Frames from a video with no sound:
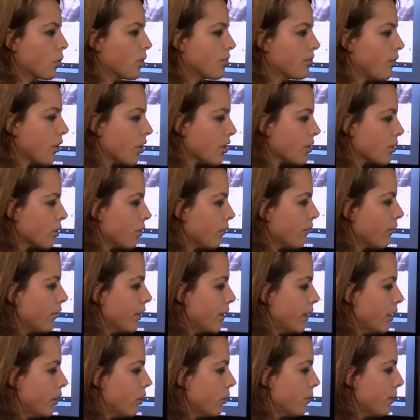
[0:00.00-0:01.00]
We focus on
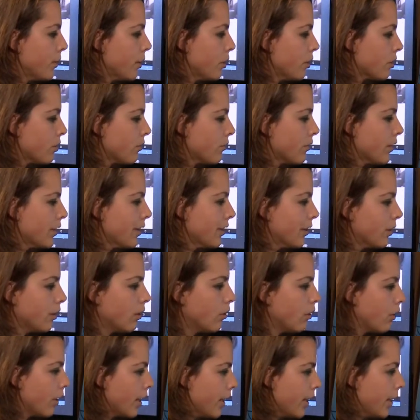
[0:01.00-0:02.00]
video because
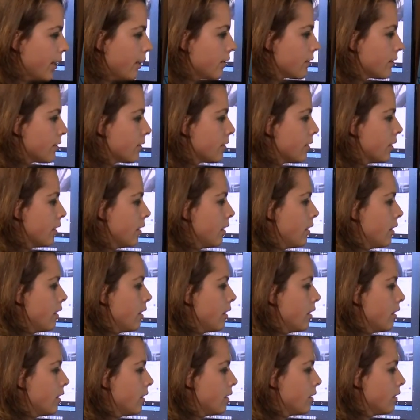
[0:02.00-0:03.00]
video is
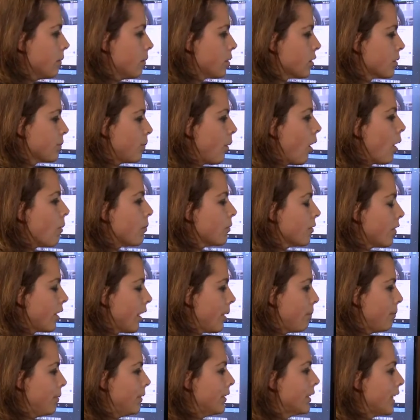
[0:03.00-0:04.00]
the most popular
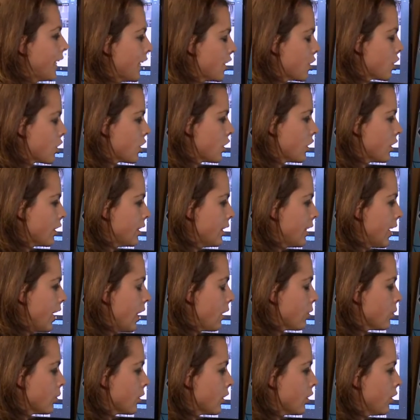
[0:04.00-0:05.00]
application
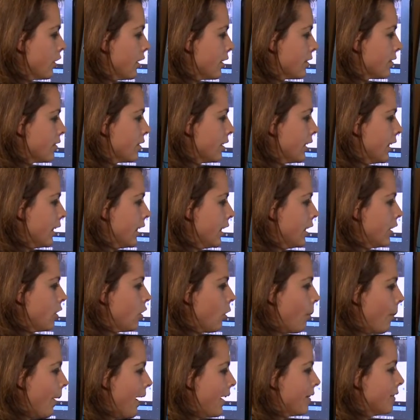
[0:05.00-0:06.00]
that we're going to see
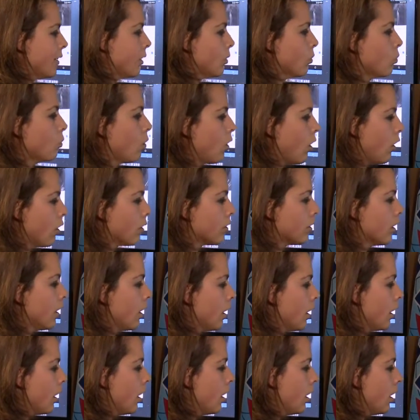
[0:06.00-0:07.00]
no matter what
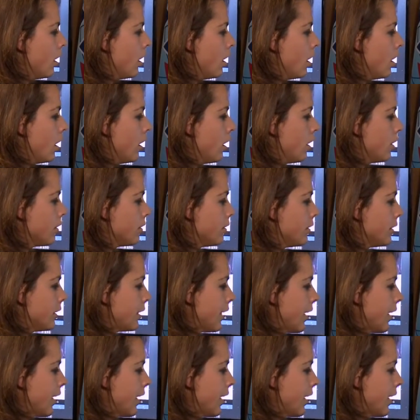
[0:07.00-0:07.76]
the